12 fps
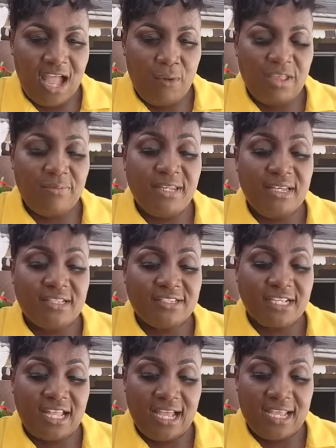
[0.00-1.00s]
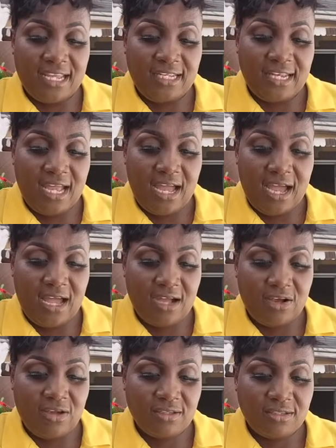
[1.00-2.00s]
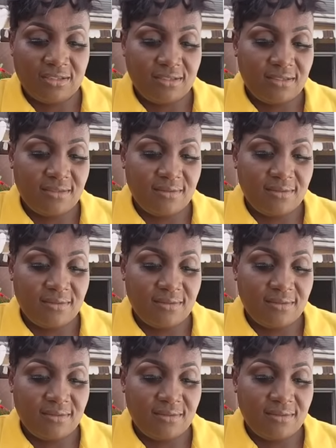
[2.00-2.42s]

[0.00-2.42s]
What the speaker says: I went with it sick again in August.